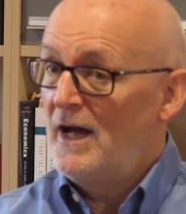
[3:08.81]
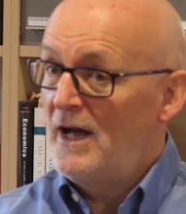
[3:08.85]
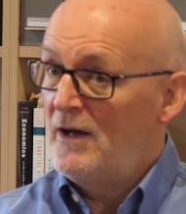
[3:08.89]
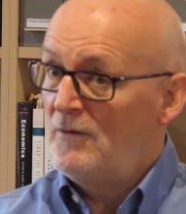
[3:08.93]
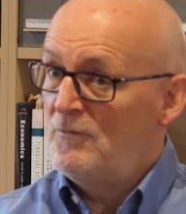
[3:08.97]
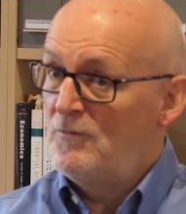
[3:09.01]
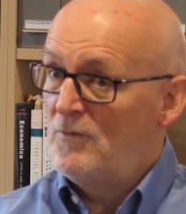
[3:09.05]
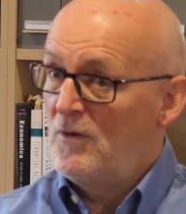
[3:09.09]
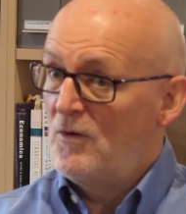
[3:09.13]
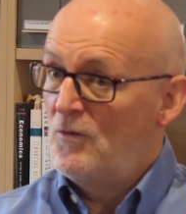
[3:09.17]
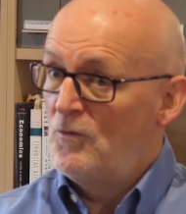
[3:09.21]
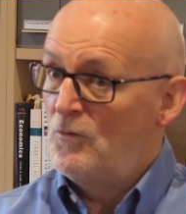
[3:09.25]

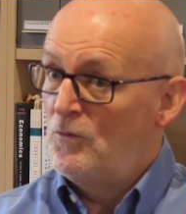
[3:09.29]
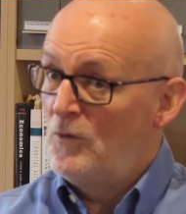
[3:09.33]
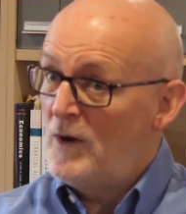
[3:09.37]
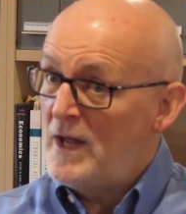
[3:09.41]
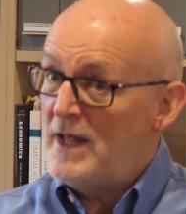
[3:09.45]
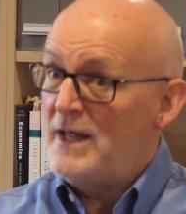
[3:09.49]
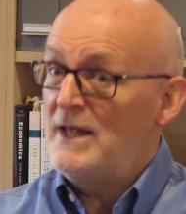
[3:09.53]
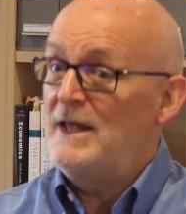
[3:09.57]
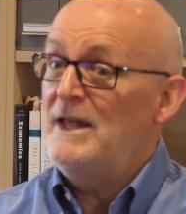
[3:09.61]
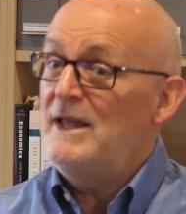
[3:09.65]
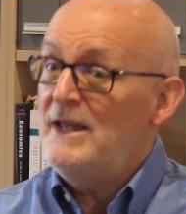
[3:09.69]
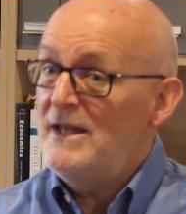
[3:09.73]
And
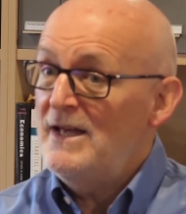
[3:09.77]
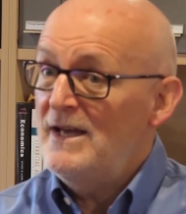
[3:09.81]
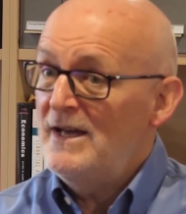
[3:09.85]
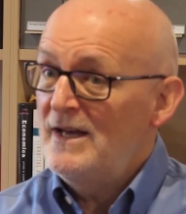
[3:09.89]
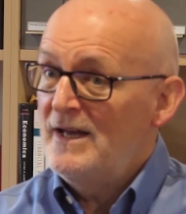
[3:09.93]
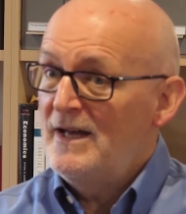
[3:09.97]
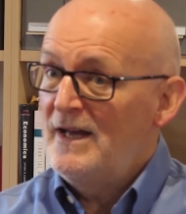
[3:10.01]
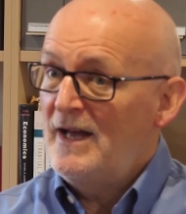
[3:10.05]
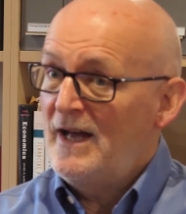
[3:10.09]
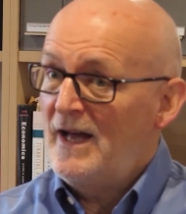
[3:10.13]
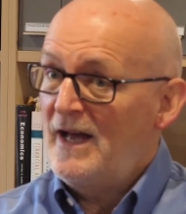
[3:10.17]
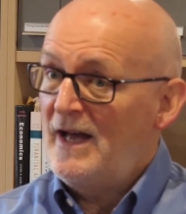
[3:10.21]
we
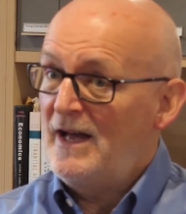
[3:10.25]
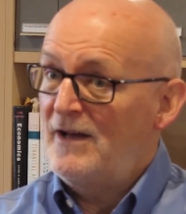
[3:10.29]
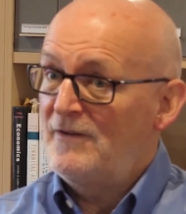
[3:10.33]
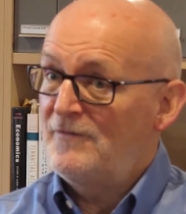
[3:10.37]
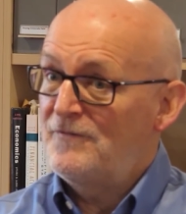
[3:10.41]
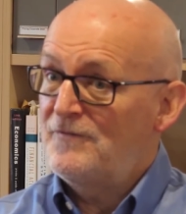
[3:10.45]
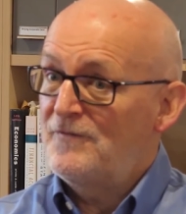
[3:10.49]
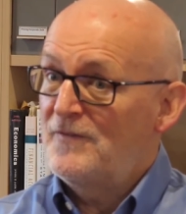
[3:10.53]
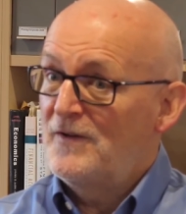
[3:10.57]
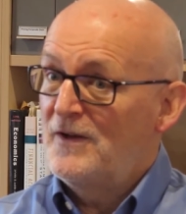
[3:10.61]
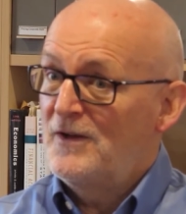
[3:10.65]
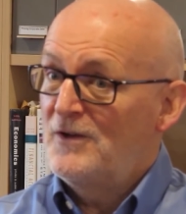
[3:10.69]

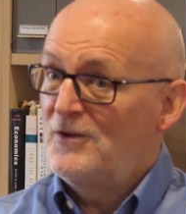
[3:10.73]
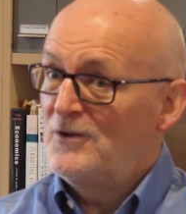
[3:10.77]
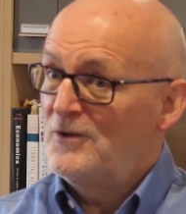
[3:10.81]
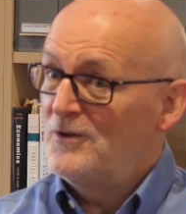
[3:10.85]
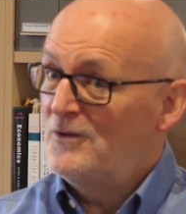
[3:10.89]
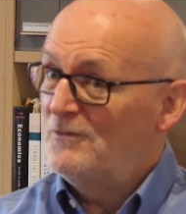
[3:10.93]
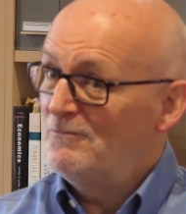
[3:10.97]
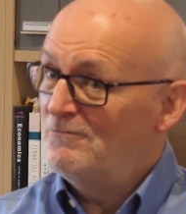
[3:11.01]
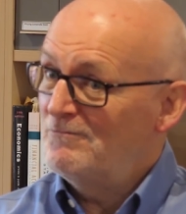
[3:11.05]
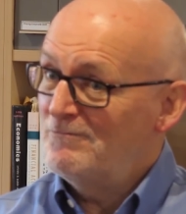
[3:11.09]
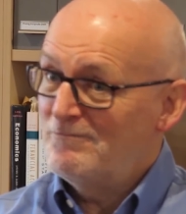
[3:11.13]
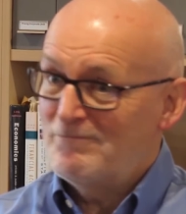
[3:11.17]
have
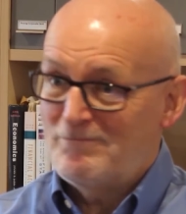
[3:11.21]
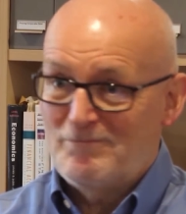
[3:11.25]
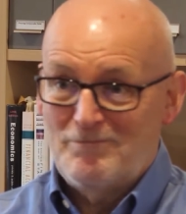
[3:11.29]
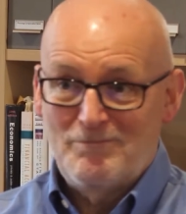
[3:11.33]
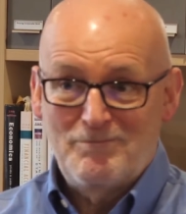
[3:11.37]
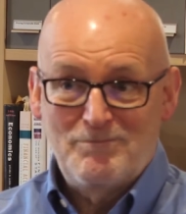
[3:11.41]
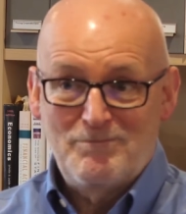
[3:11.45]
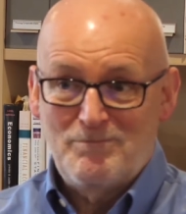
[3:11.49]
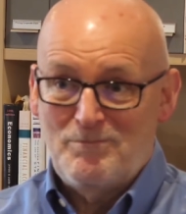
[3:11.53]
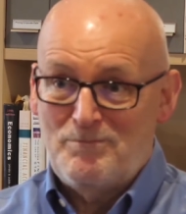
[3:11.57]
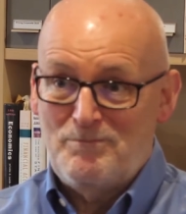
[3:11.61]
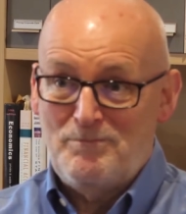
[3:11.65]

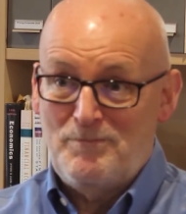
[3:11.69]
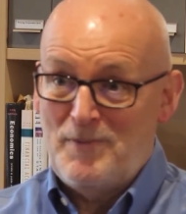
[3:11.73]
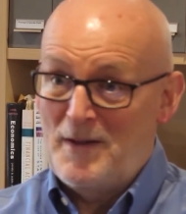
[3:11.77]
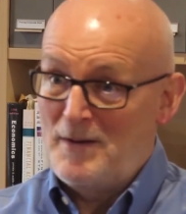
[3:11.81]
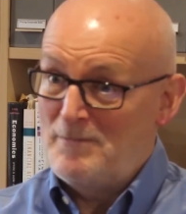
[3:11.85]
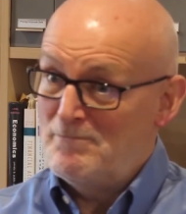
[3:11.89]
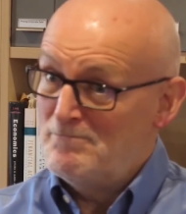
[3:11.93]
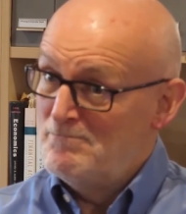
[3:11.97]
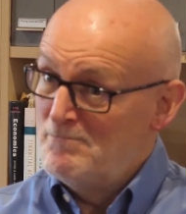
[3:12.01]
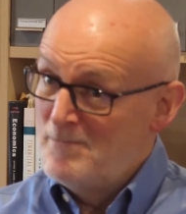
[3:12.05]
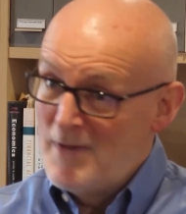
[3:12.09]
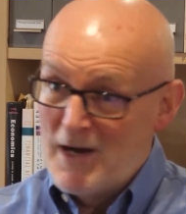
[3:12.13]

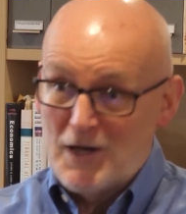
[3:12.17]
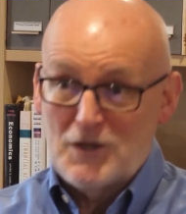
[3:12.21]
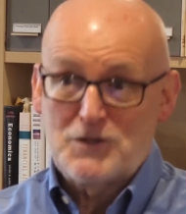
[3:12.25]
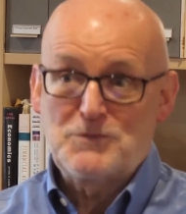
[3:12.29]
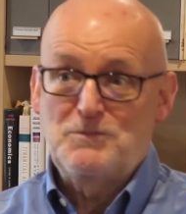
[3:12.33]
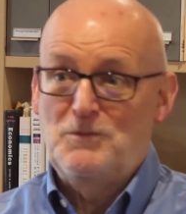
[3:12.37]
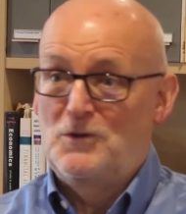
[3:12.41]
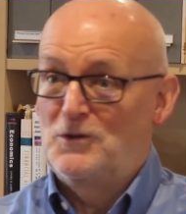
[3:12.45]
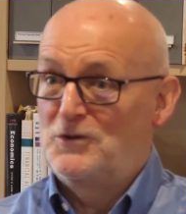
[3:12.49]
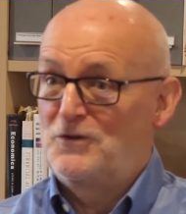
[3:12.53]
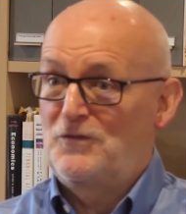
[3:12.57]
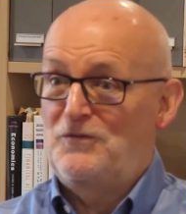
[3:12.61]
been
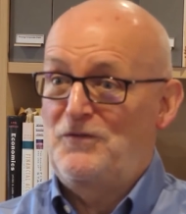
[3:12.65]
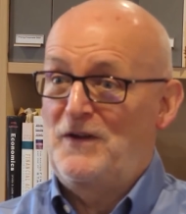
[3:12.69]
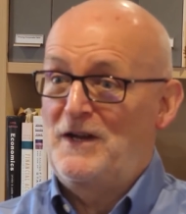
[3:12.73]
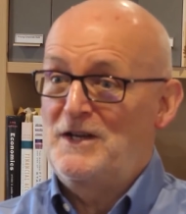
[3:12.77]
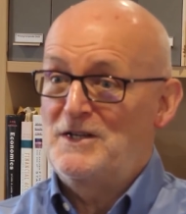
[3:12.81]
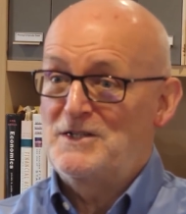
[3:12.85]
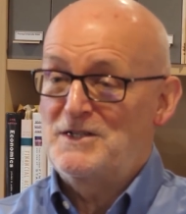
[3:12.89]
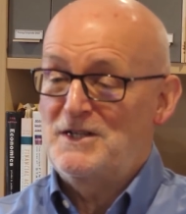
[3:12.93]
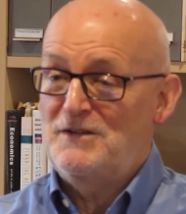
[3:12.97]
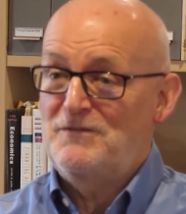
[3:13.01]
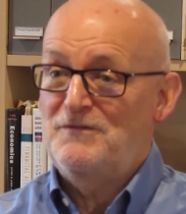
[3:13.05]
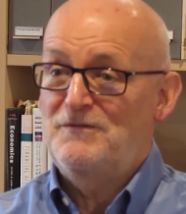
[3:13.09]
much more
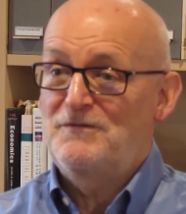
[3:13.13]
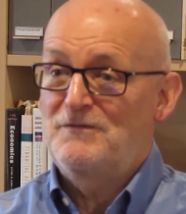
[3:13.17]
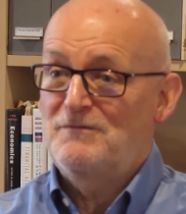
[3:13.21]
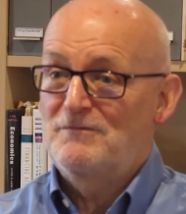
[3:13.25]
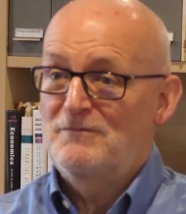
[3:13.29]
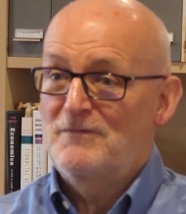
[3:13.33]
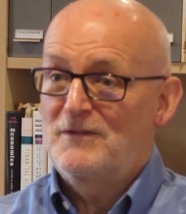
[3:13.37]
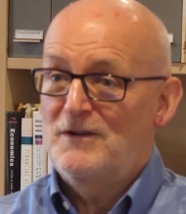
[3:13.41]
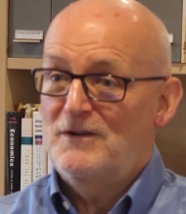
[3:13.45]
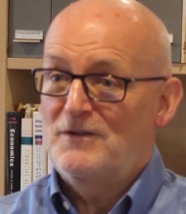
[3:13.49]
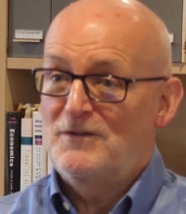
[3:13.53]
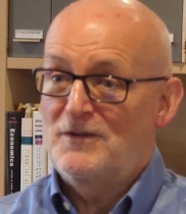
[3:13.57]
defensive
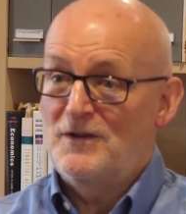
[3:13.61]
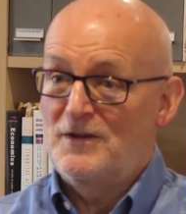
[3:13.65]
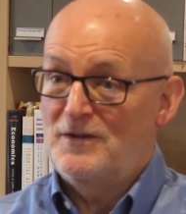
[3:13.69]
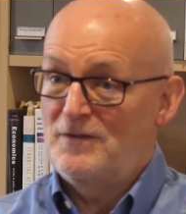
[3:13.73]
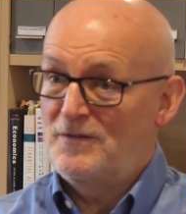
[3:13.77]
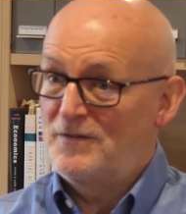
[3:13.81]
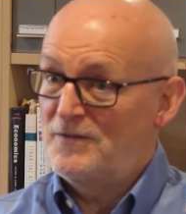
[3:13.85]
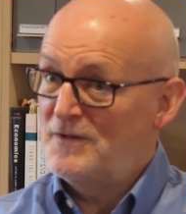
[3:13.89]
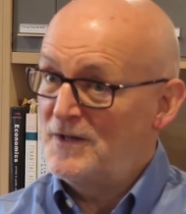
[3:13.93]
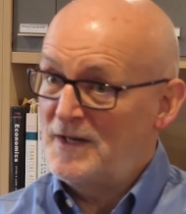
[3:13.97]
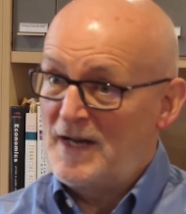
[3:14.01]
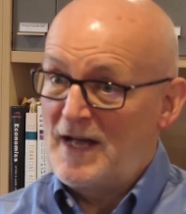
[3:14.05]

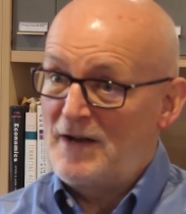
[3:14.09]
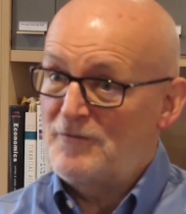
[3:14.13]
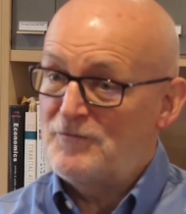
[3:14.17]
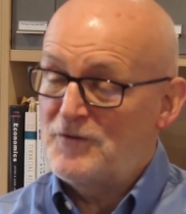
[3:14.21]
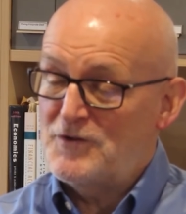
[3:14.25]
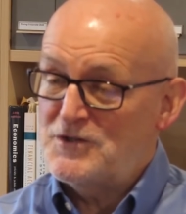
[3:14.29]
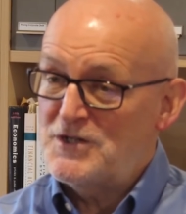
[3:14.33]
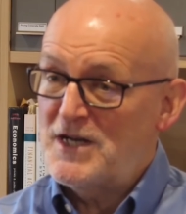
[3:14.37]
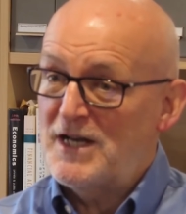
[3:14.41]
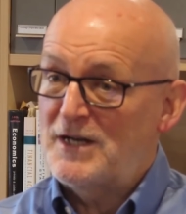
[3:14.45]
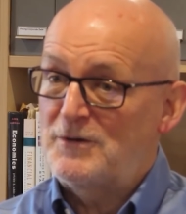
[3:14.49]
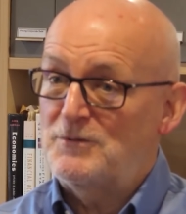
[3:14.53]
than
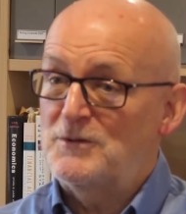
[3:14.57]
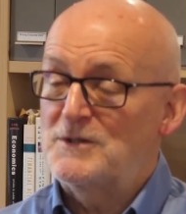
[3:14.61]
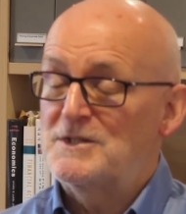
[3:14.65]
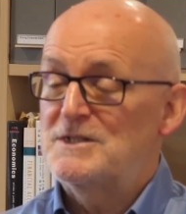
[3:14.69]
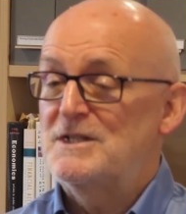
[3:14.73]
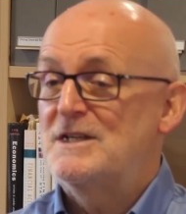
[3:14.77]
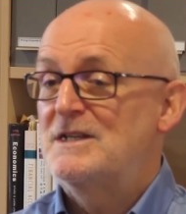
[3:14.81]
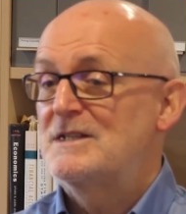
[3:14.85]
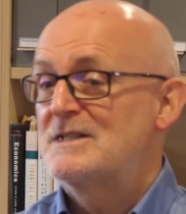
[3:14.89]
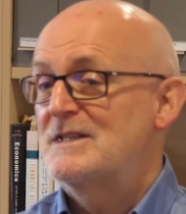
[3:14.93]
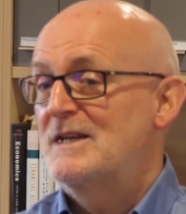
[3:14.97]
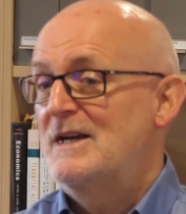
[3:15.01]
average
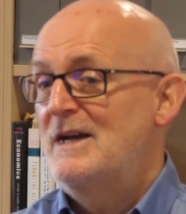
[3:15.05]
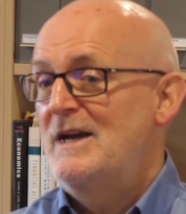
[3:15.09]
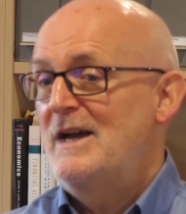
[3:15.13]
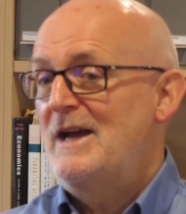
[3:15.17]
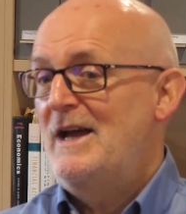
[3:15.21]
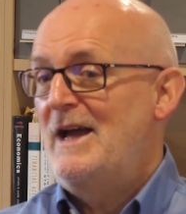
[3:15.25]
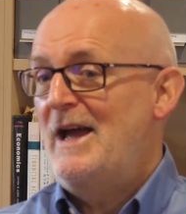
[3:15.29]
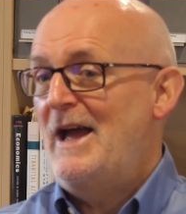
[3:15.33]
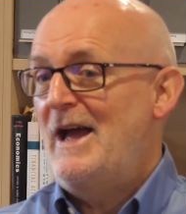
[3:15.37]
equities,